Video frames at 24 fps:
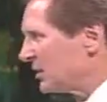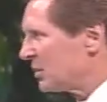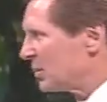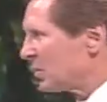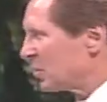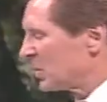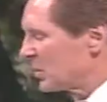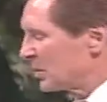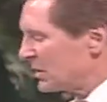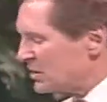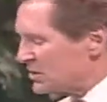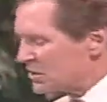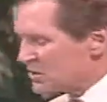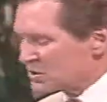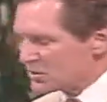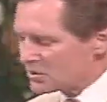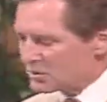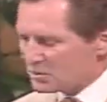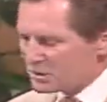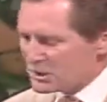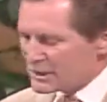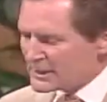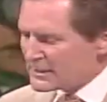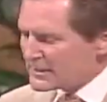
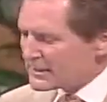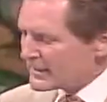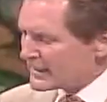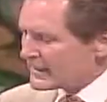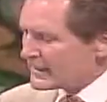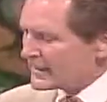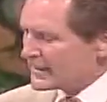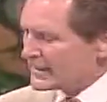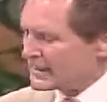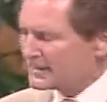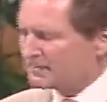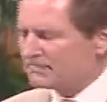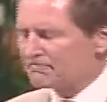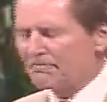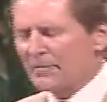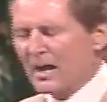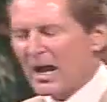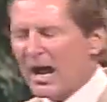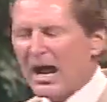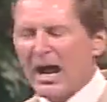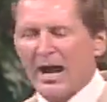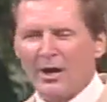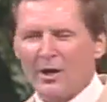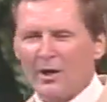into
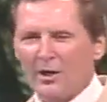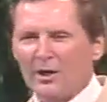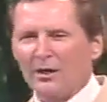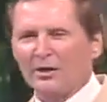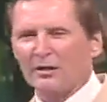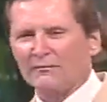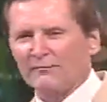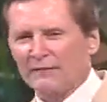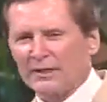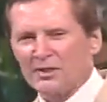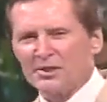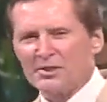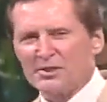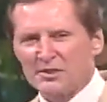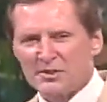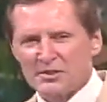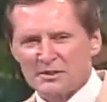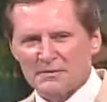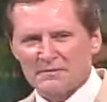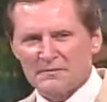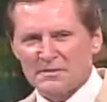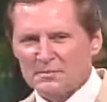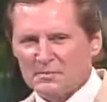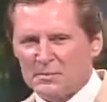higher elevations
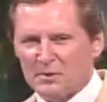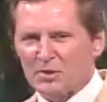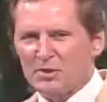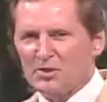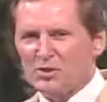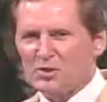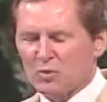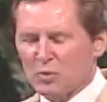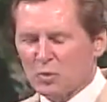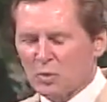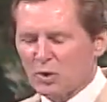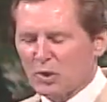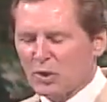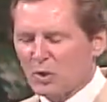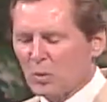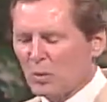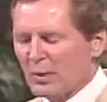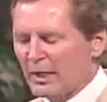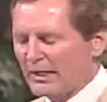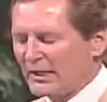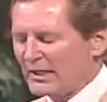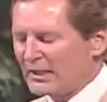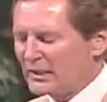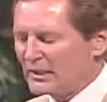of spiritual
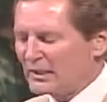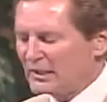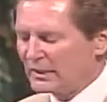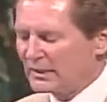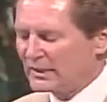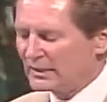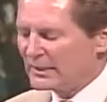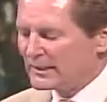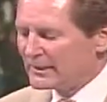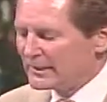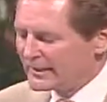awakening,